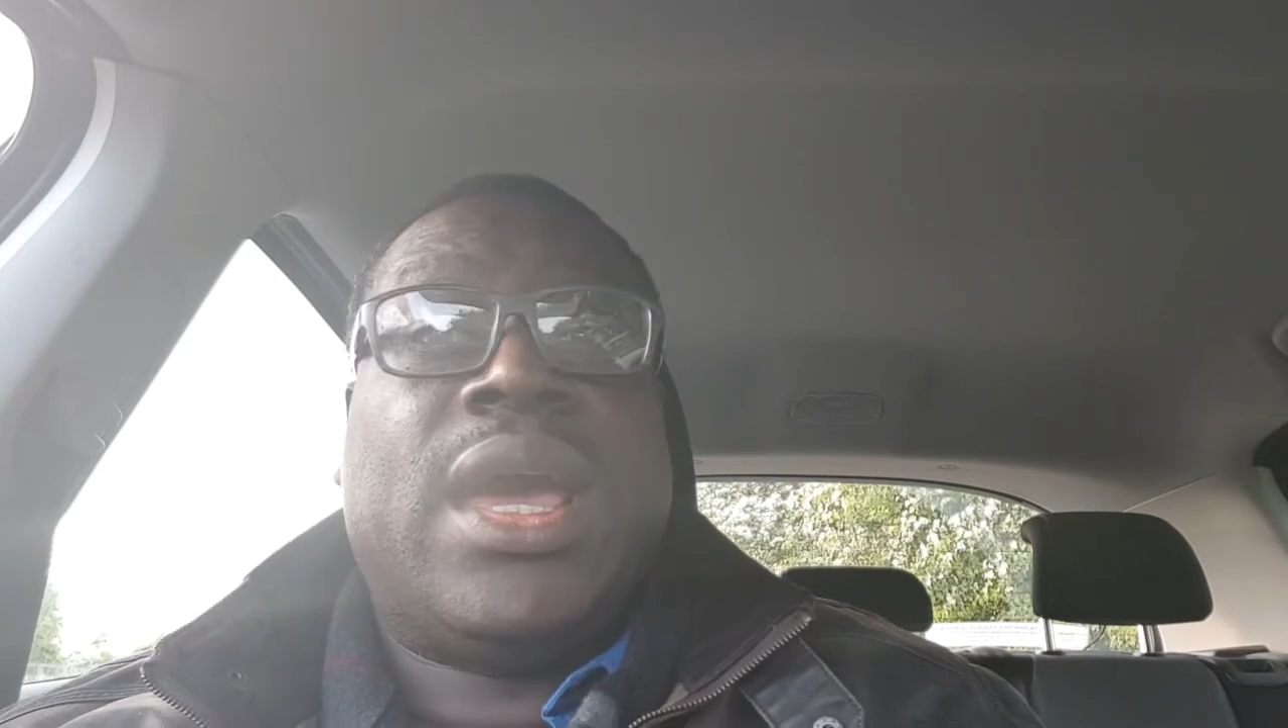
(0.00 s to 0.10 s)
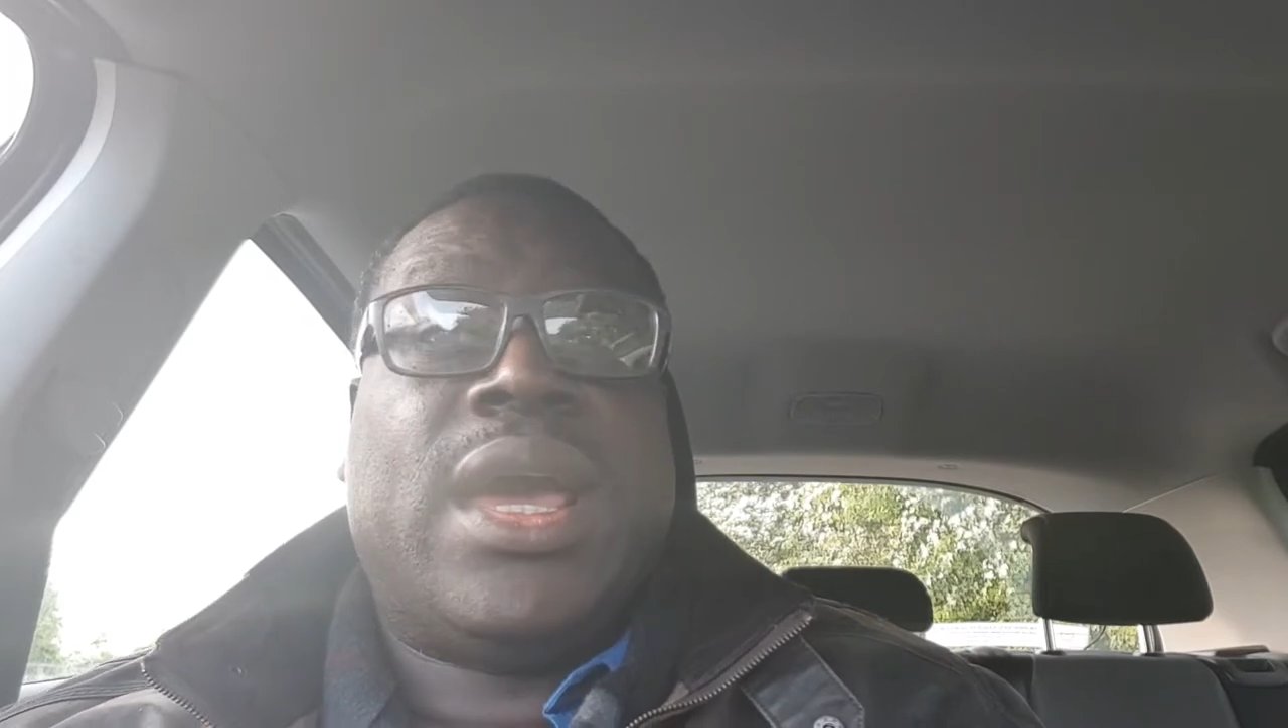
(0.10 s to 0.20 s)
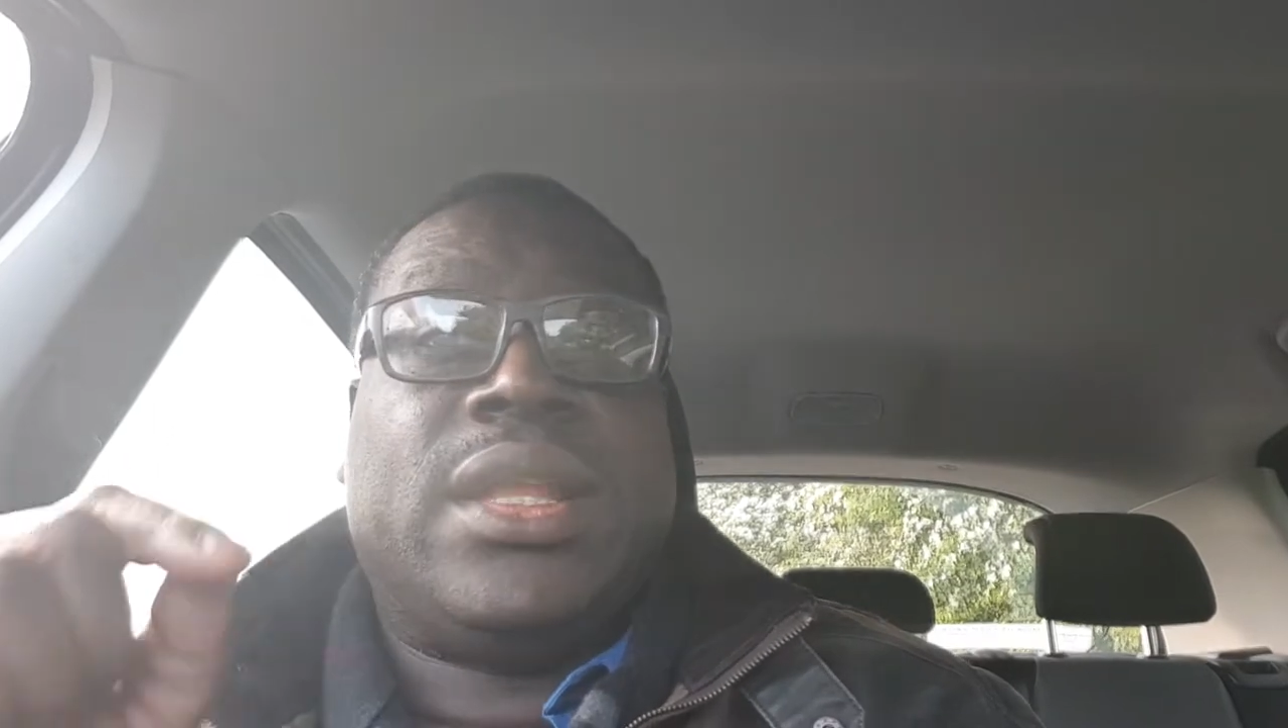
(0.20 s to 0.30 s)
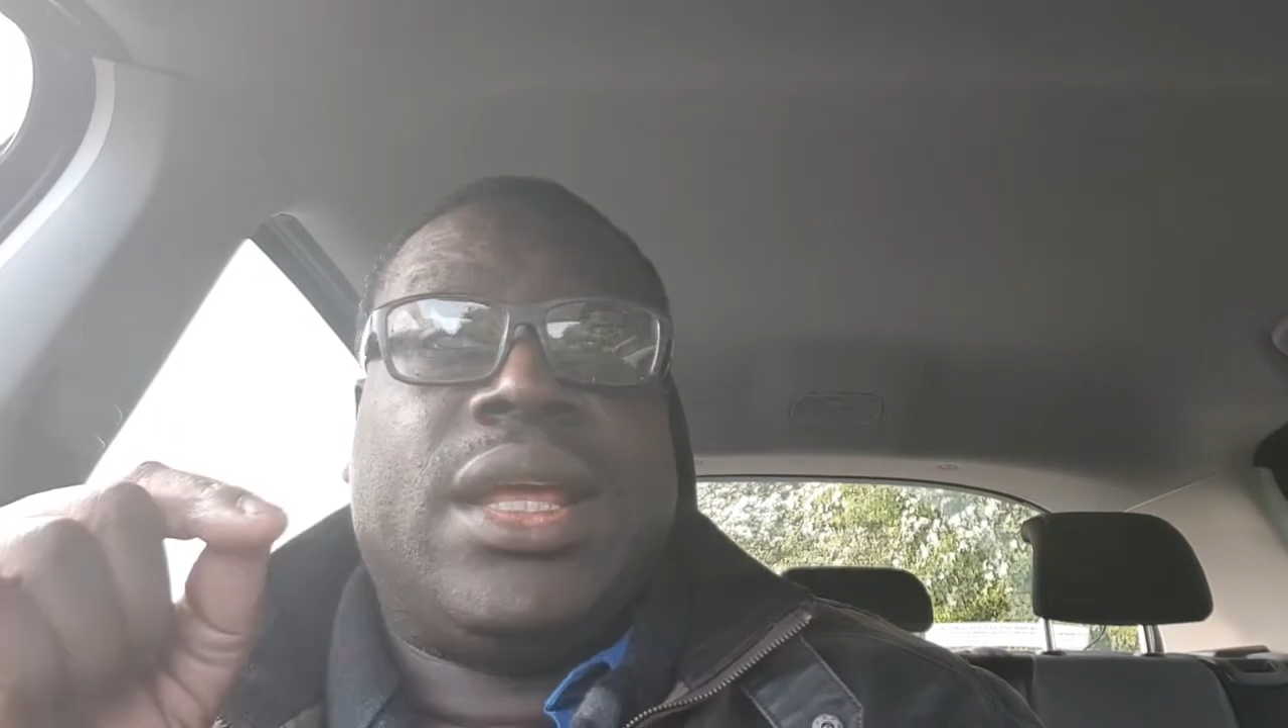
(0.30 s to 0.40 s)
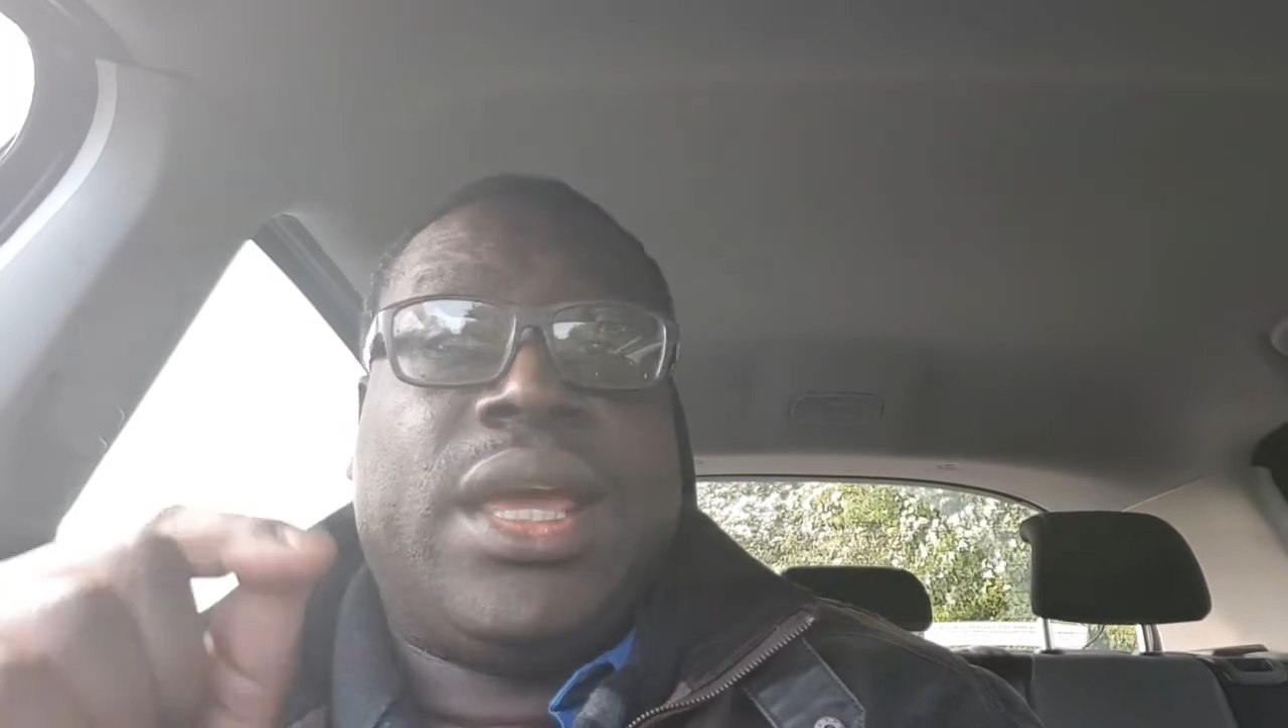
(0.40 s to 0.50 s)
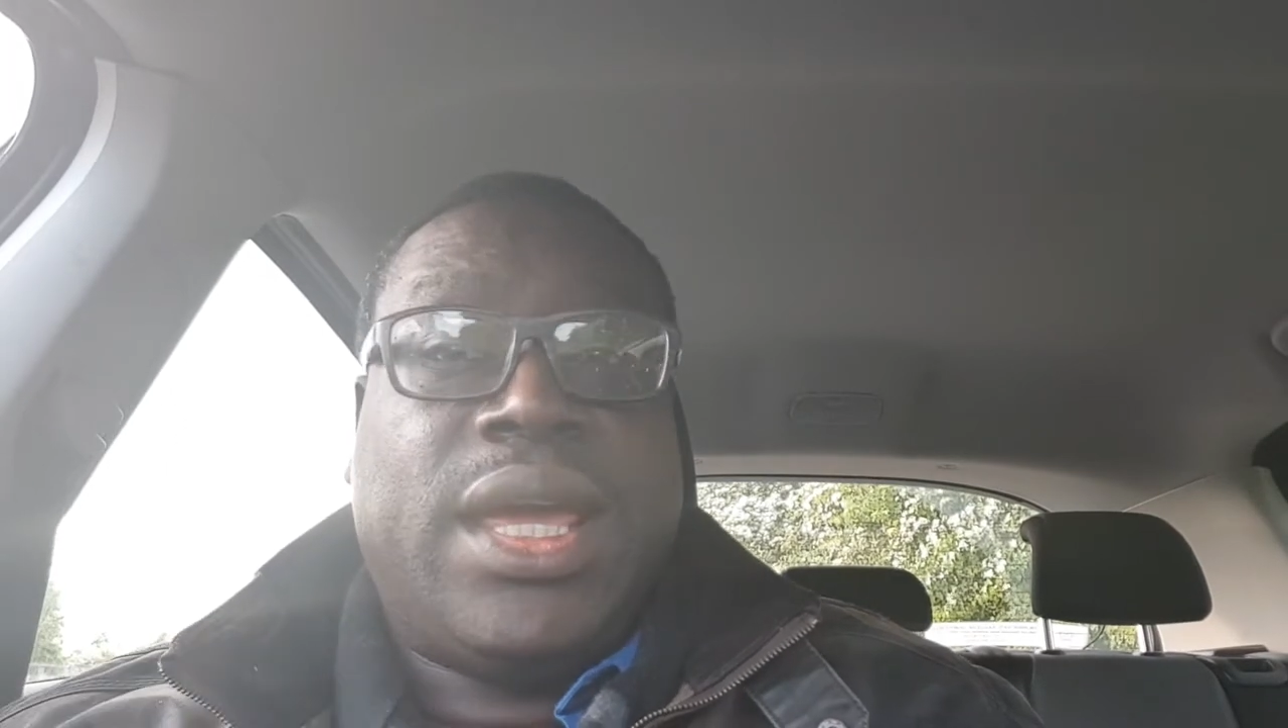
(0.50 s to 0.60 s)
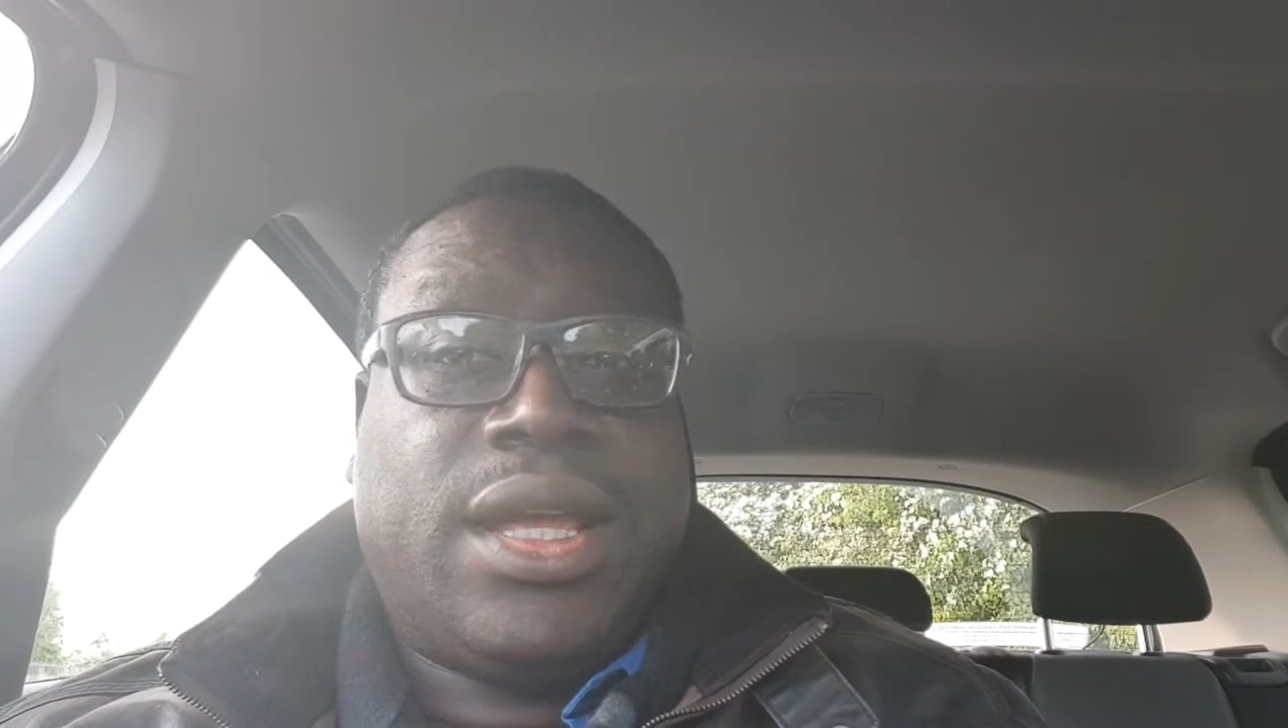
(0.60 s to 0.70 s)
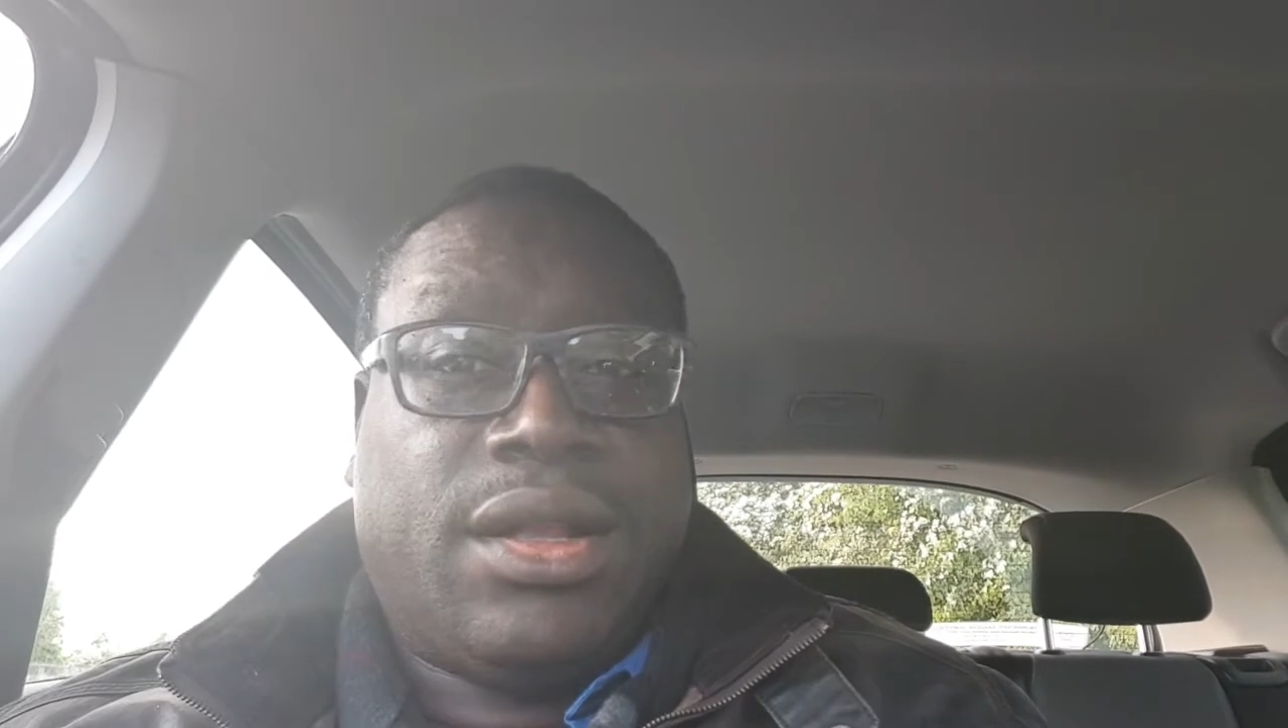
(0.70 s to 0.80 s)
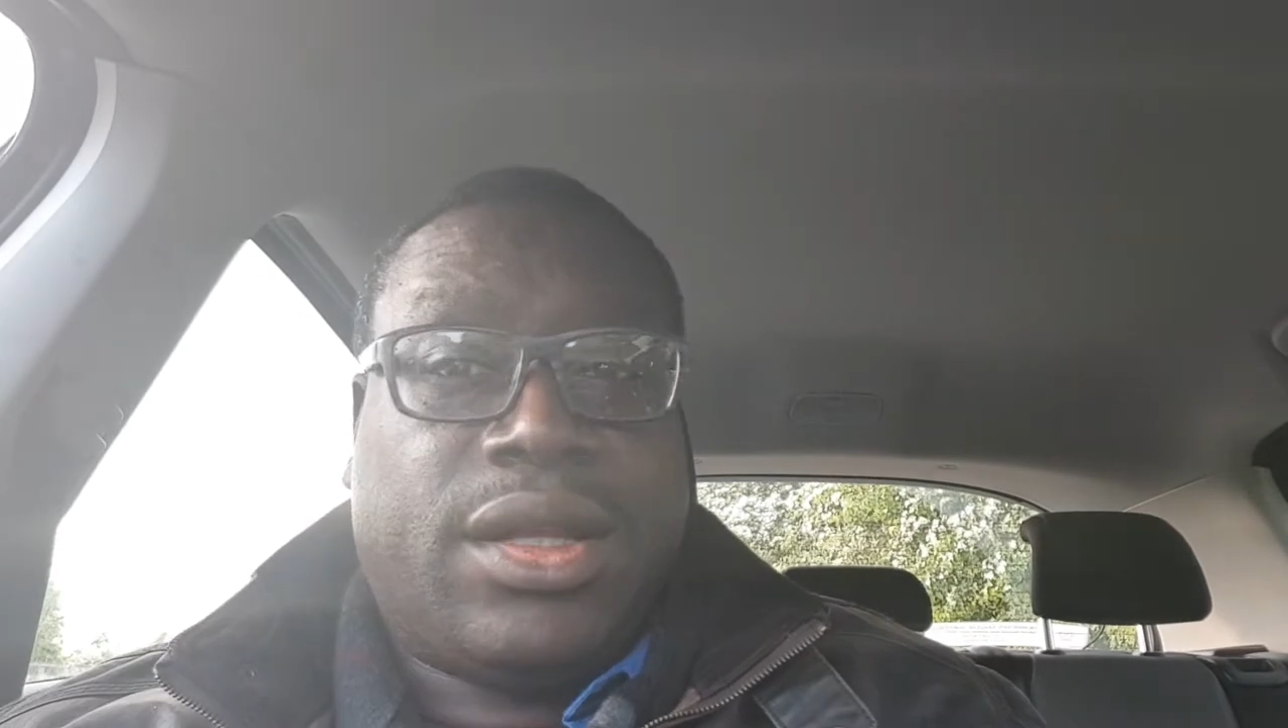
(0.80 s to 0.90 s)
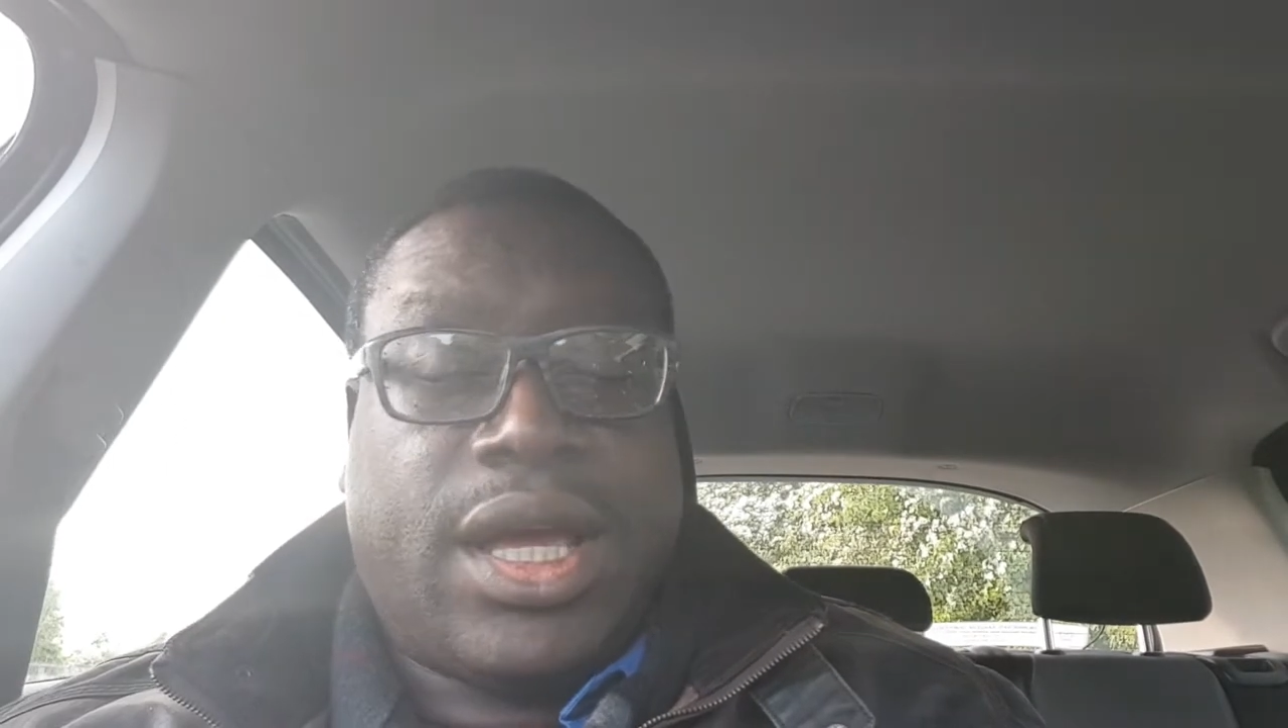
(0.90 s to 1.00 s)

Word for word: and healed